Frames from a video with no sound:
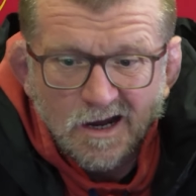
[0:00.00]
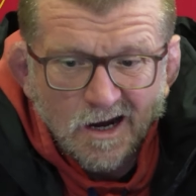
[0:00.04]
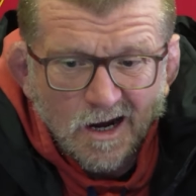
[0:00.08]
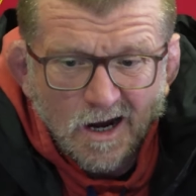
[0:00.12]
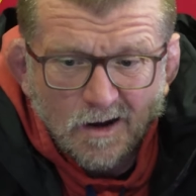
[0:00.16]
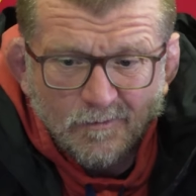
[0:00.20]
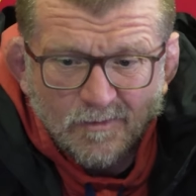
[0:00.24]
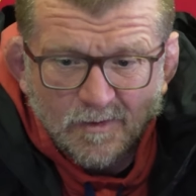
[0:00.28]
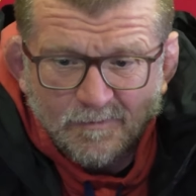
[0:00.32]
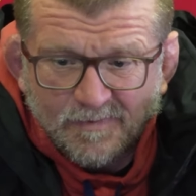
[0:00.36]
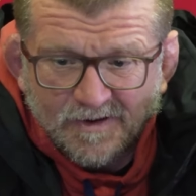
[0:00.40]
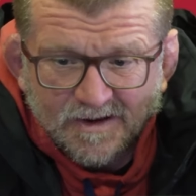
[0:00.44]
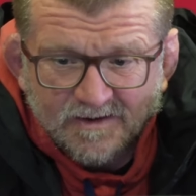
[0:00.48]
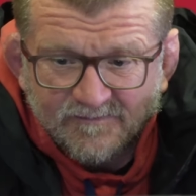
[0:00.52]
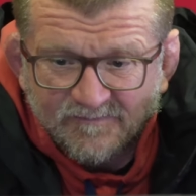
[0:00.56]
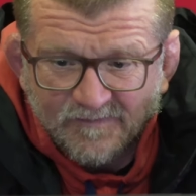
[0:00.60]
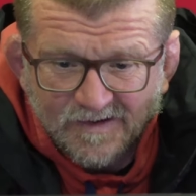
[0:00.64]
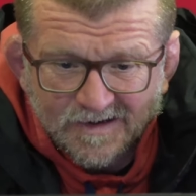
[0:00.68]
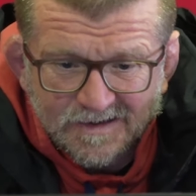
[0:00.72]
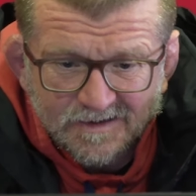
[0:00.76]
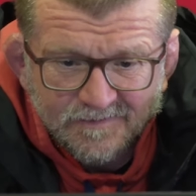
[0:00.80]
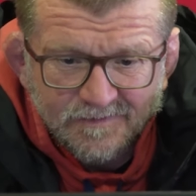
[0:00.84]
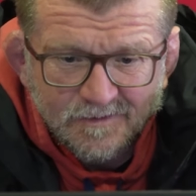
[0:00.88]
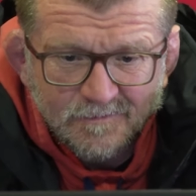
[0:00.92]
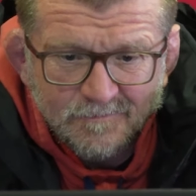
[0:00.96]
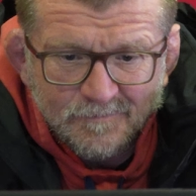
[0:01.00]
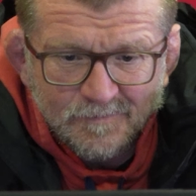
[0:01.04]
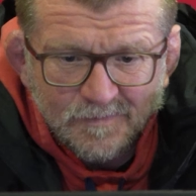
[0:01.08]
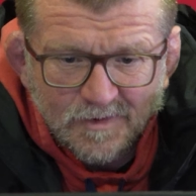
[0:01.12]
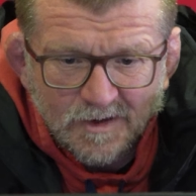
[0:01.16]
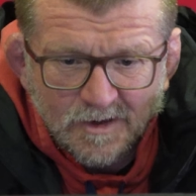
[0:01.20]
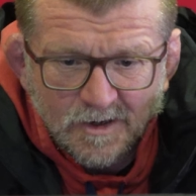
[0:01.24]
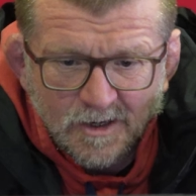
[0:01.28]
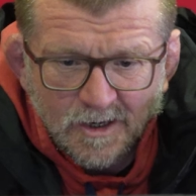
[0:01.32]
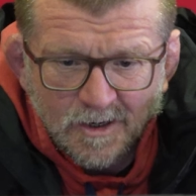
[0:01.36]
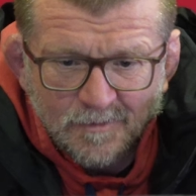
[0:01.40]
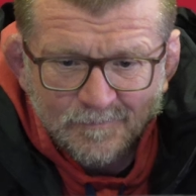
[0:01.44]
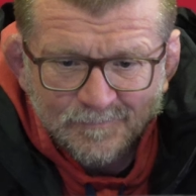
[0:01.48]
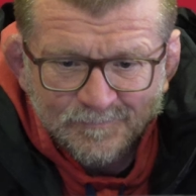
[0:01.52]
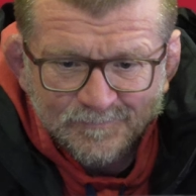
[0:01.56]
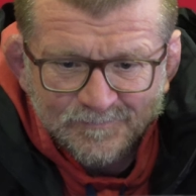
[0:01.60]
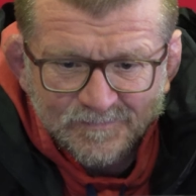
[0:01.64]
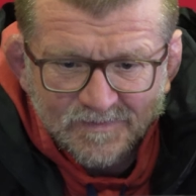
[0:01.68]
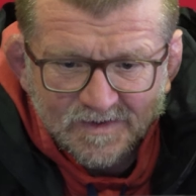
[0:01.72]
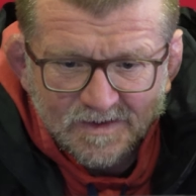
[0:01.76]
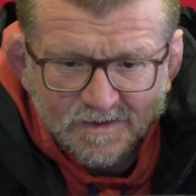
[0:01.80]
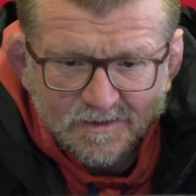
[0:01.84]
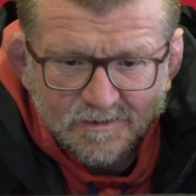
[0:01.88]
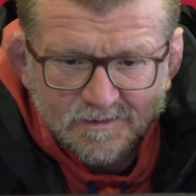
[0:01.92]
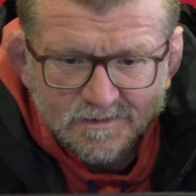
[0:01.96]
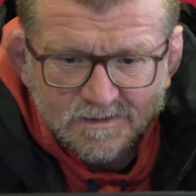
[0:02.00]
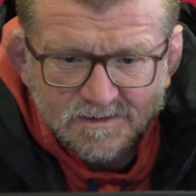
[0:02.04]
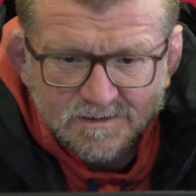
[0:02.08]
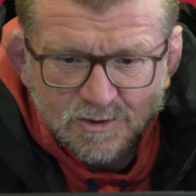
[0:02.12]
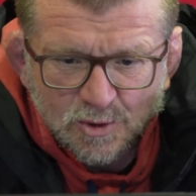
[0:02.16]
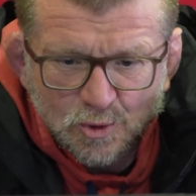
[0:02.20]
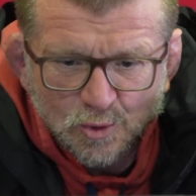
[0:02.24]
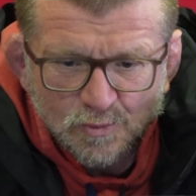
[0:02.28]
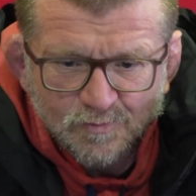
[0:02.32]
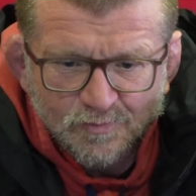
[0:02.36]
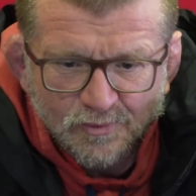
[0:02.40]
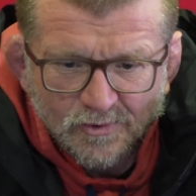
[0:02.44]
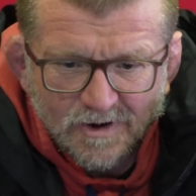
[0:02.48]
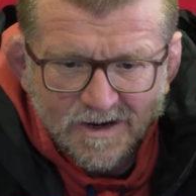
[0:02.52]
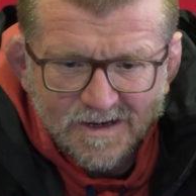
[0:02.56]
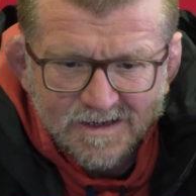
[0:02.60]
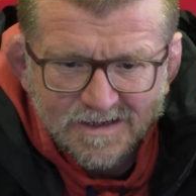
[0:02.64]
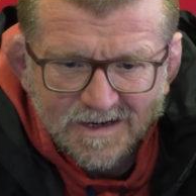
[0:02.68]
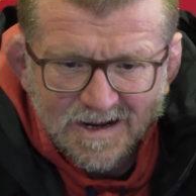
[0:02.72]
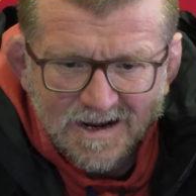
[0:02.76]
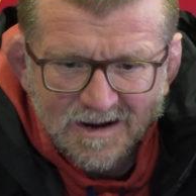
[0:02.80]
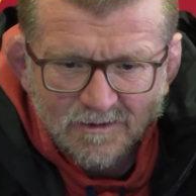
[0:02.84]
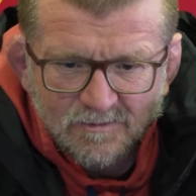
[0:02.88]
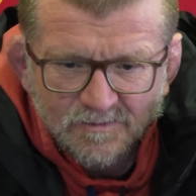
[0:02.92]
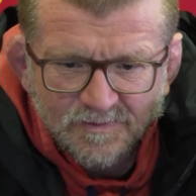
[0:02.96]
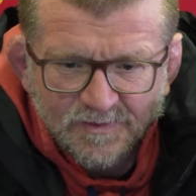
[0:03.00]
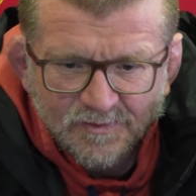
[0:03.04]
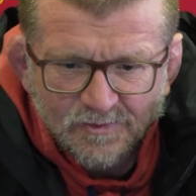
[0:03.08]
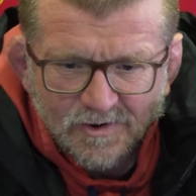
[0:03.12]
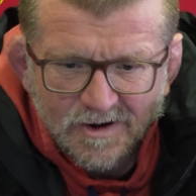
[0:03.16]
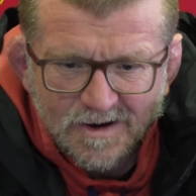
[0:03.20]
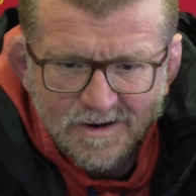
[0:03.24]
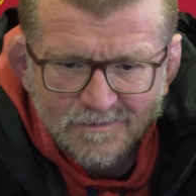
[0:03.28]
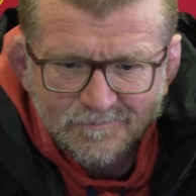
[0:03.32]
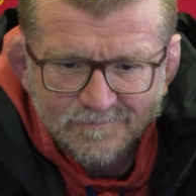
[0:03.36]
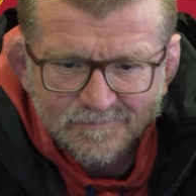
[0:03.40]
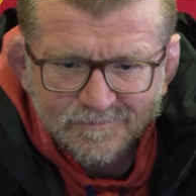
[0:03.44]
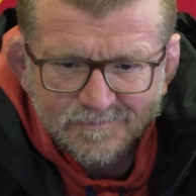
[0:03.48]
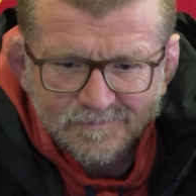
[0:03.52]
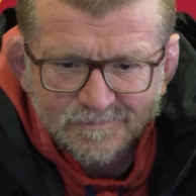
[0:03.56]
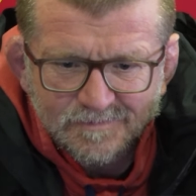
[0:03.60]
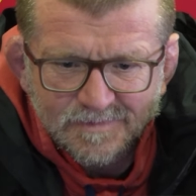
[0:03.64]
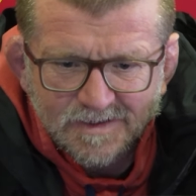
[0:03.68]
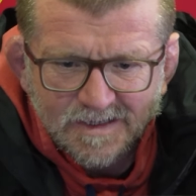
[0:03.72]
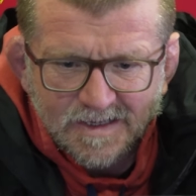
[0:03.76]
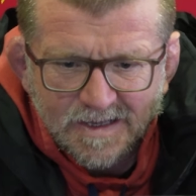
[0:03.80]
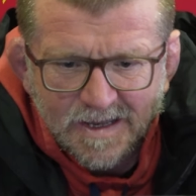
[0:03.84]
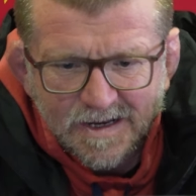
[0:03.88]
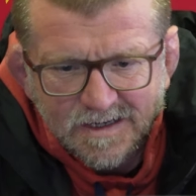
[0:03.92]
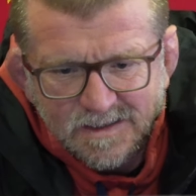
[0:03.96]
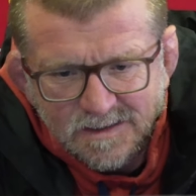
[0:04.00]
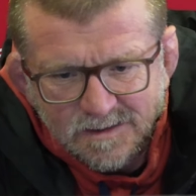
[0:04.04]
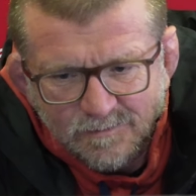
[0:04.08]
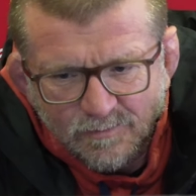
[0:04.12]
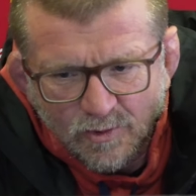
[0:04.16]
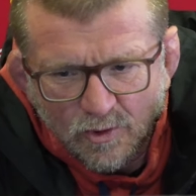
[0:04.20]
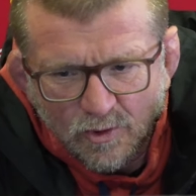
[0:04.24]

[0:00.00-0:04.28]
I'm a big fan of them. Um, good breakdown threat, kick the